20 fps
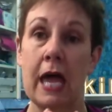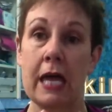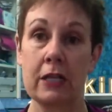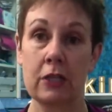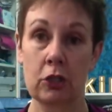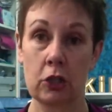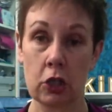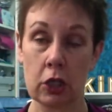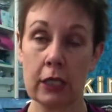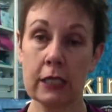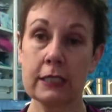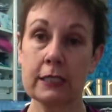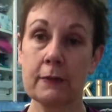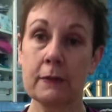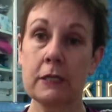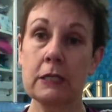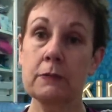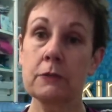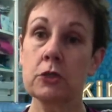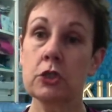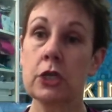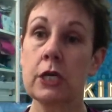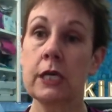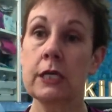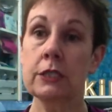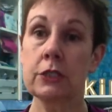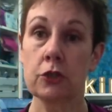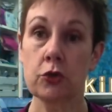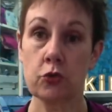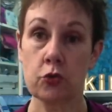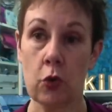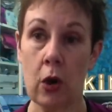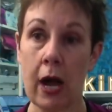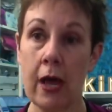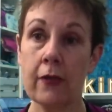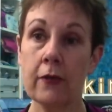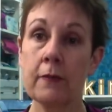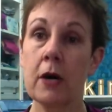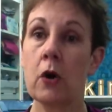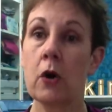and look at some of these machines and
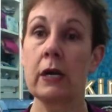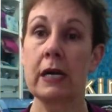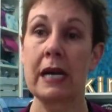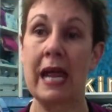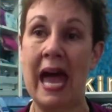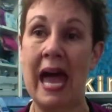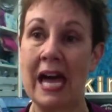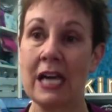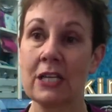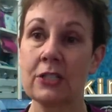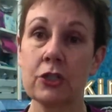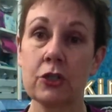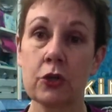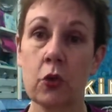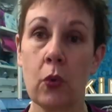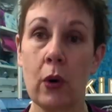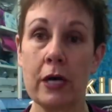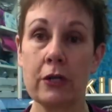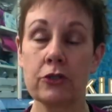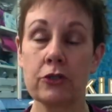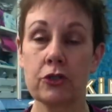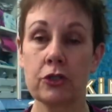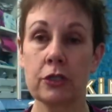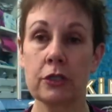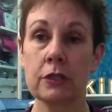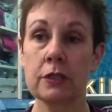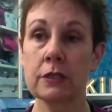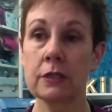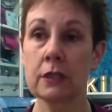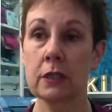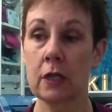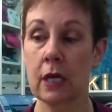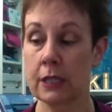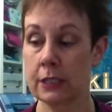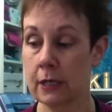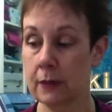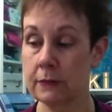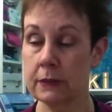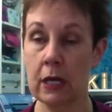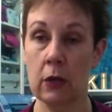try them out and ask your questions. A lot
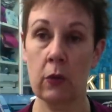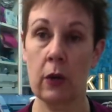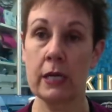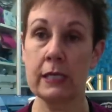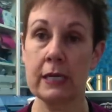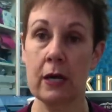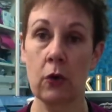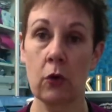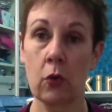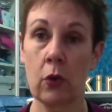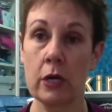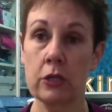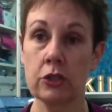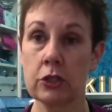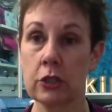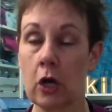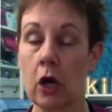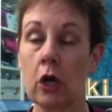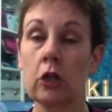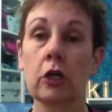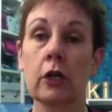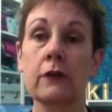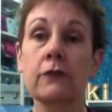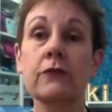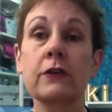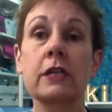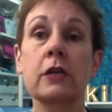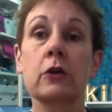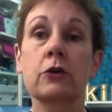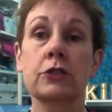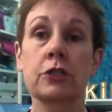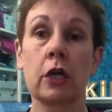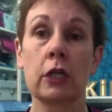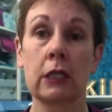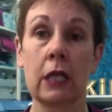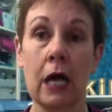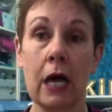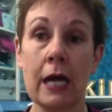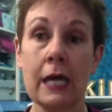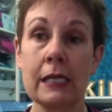of times I write down questions. I'll look at videos
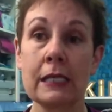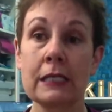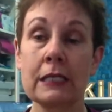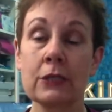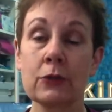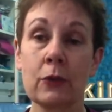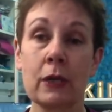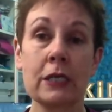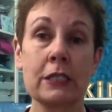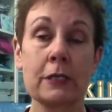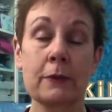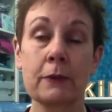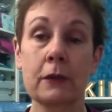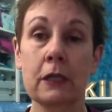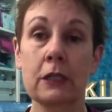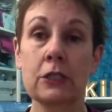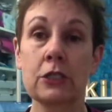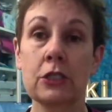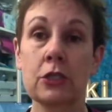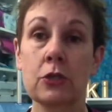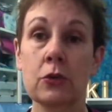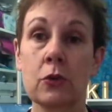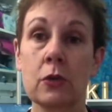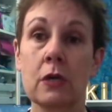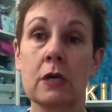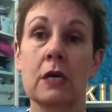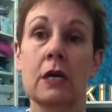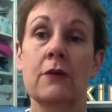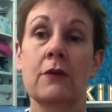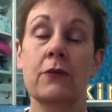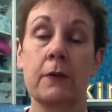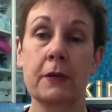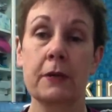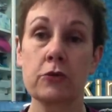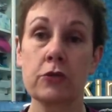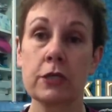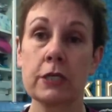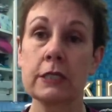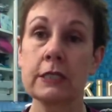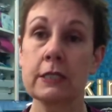online is what I typically do. If I'm
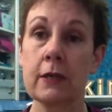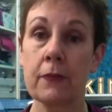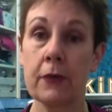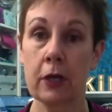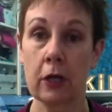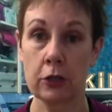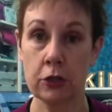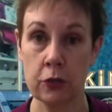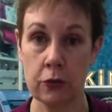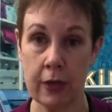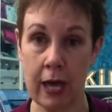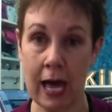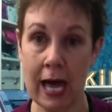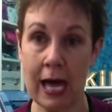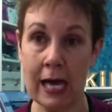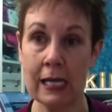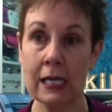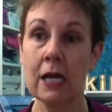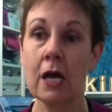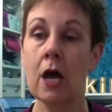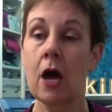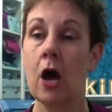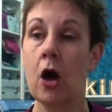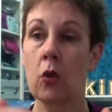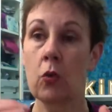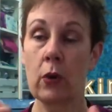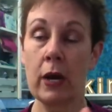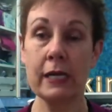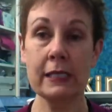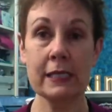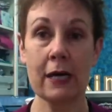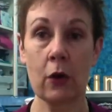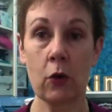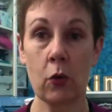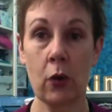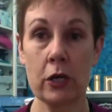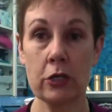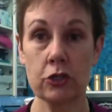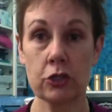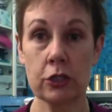interested in something, I'll do that. I'll write down
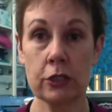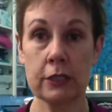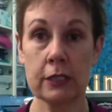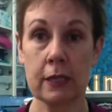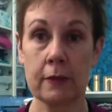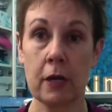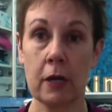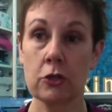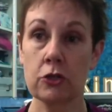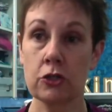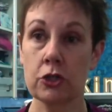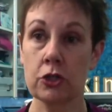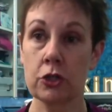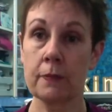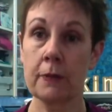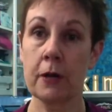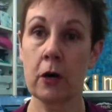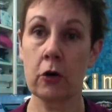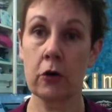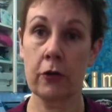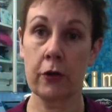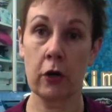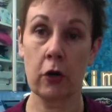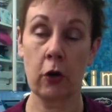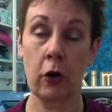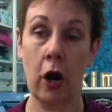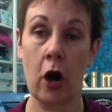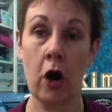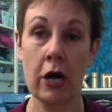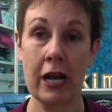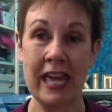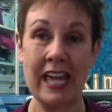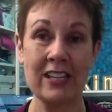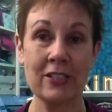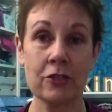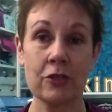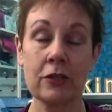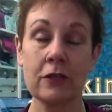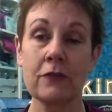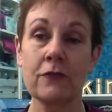questions I'm not sure about or that aren't
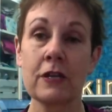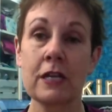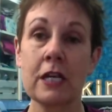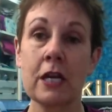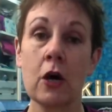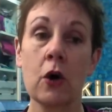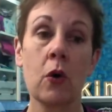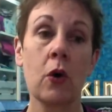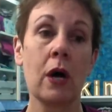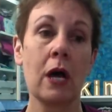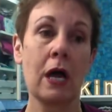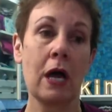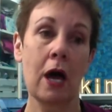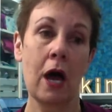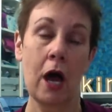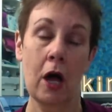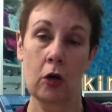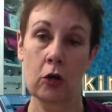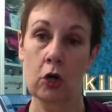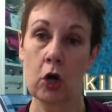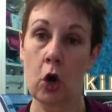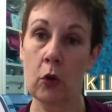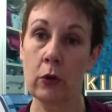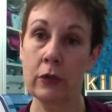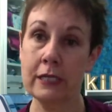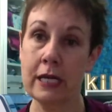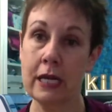answered in the video. I'll go